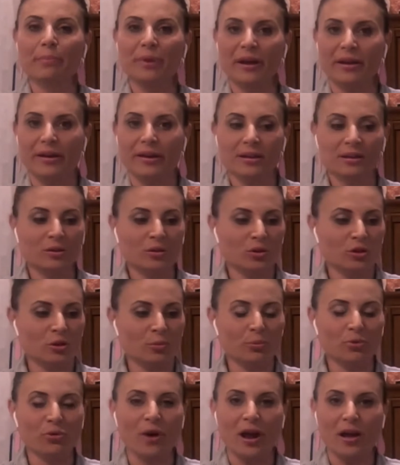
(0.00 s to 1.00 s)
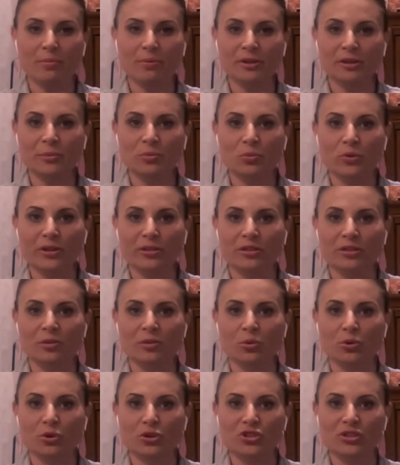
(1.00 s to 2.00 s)
But the problem
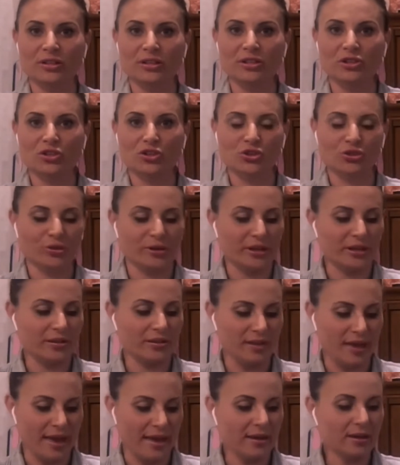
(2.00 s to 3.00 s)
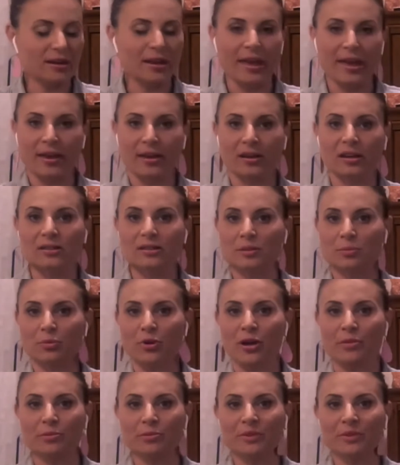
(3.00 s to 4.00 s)
with the abortion industry then, and
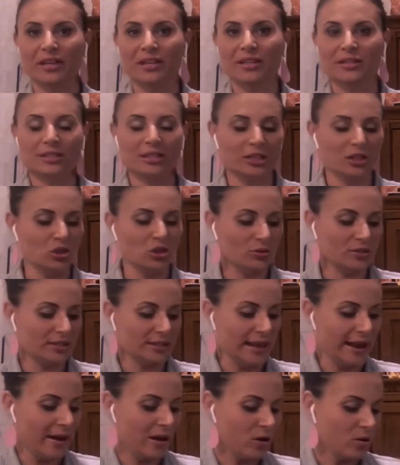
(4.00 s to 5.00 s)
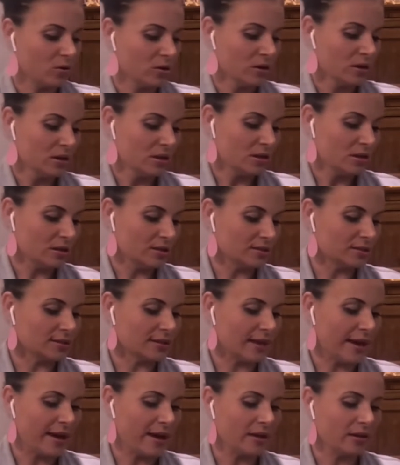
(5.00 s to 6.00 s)
it's a problem that continues now,
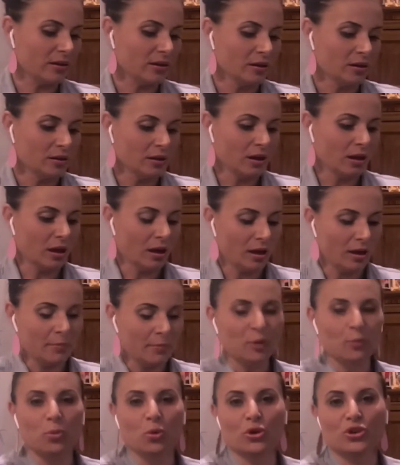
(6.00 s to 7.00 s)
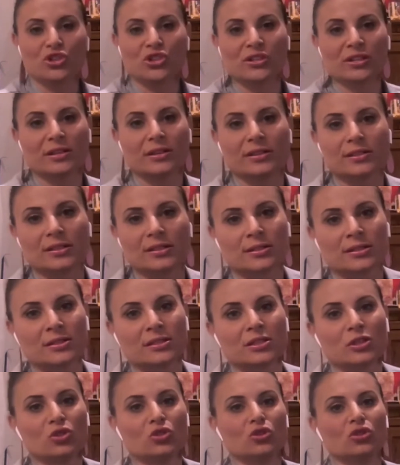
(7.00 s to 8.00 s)
is that
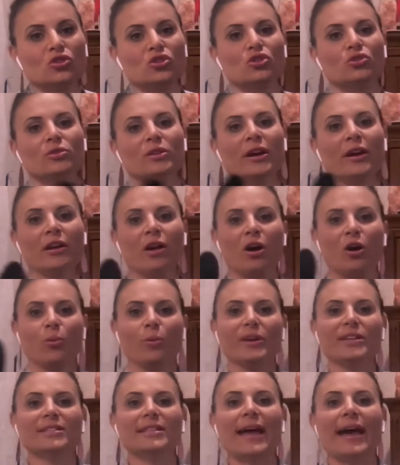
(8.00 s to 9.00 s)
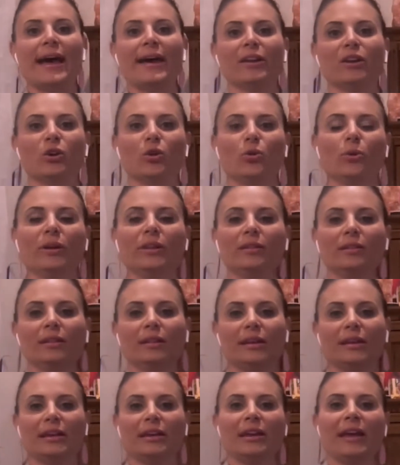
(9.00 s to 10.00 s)
abortionists do not always
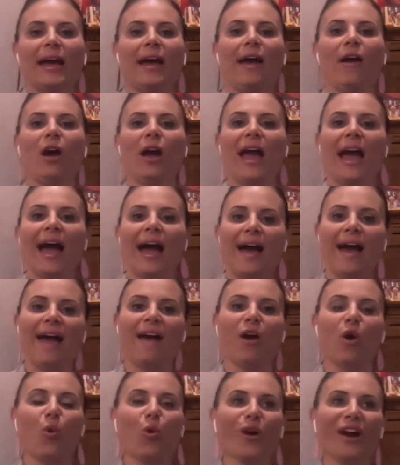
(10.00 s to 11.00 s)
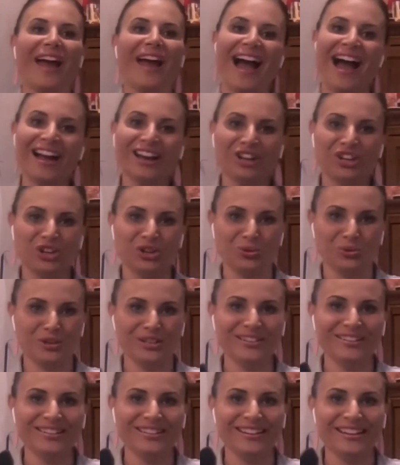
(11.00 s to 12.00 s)
adequately or
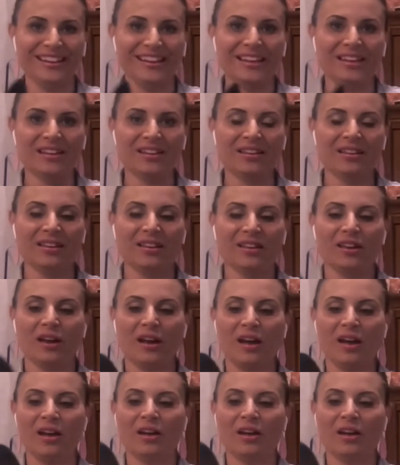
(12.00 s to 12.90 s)
accurately